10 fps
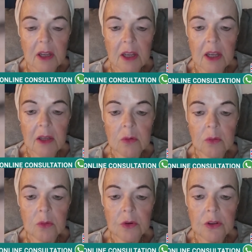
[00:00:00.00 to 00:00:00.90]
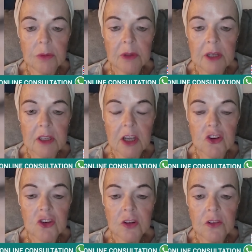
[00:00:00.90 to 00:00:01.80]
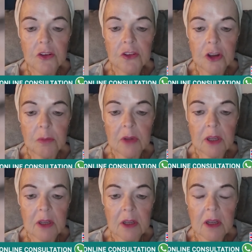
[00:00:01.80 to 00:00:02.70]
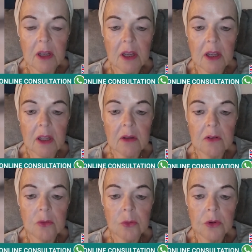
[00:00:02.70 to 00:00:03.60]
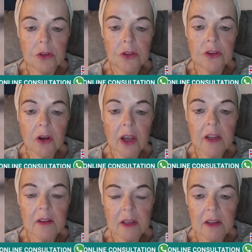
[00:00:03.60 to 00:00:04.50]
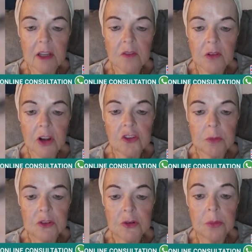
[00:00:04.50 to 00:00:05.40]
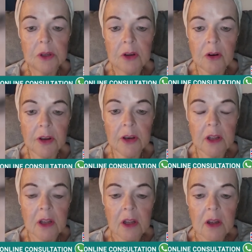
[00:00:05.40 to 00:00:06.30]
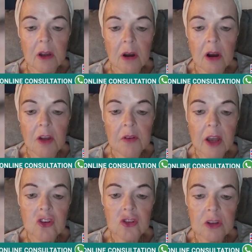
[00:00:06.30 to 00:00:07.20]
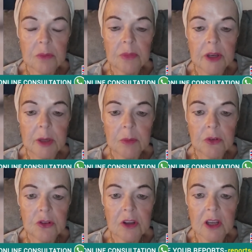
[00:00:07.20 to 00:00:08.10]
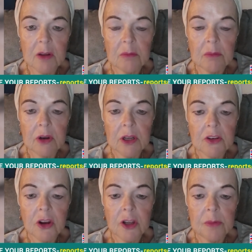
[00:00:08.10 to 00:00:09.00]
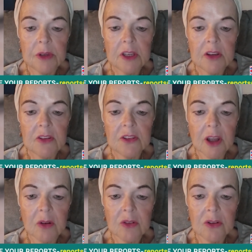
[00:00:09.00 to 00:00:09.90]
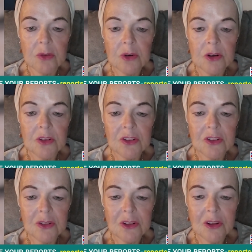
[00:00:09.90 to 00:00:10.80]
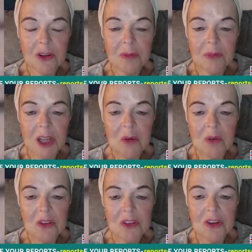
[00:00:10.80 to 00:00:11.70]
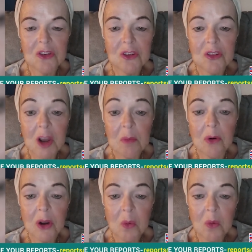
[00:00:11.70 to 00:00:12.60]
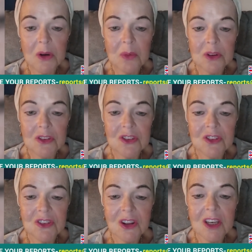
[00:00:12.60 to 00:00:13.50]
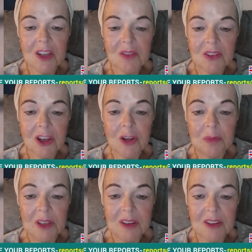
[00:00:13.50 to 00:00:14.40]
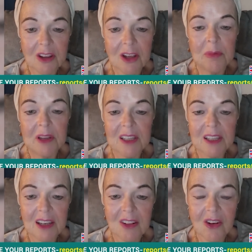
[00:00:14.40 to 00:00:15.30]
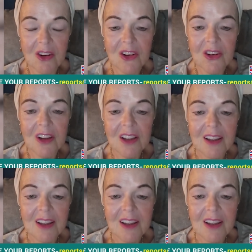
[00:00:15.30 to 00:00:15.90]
And with the medication that they sent me, and with the diet that they advised me to be on, I've actually been able to get my diabetes down to where it's um, the a one c is 5.1, which is not even diabe diabetic any longer.